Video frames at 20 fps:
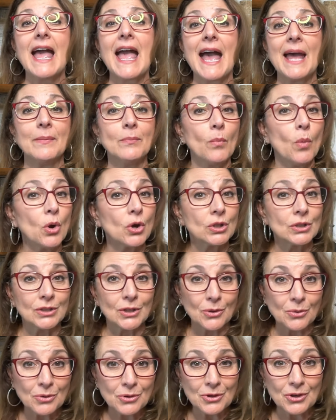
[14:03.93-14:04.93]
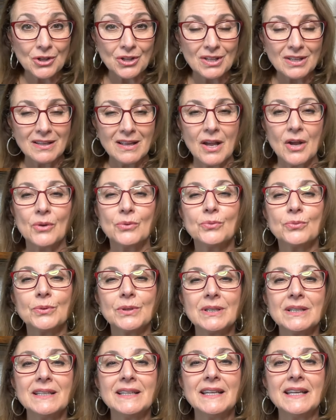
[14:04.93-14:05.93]
and more local
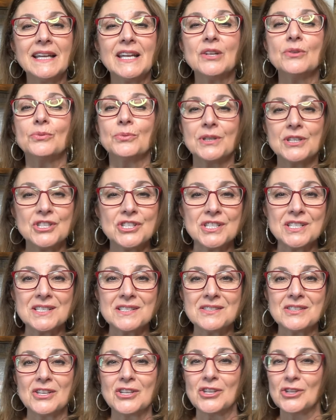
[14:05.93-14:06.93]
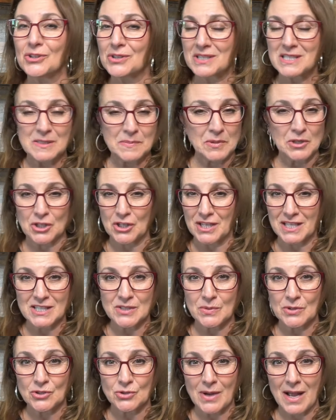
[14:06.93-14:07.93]
really enriches your experience
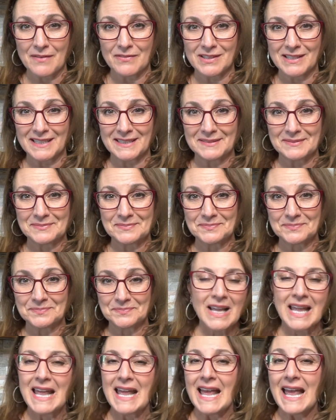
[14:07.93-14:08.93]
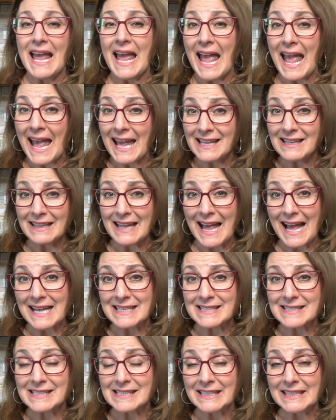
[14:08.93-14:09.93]
when traveling. And
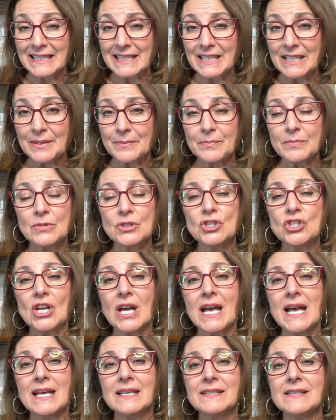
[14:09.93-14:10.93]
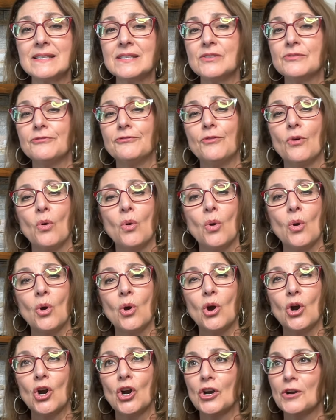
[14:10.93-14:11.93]
lastly, just
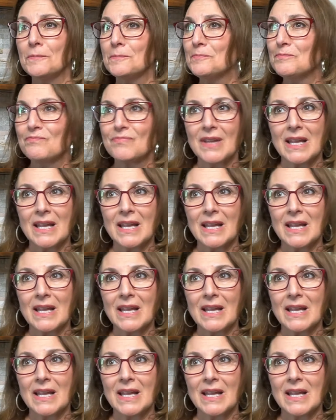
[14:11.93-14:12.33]
for